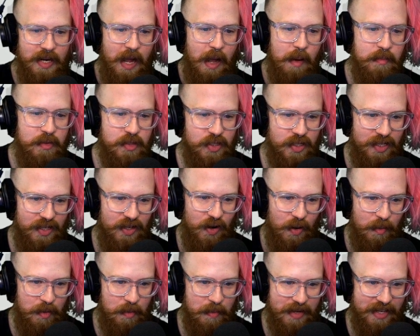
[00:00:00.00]
I'm
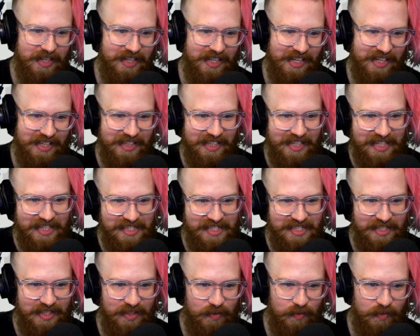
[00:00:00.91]
gonna make it like a list here.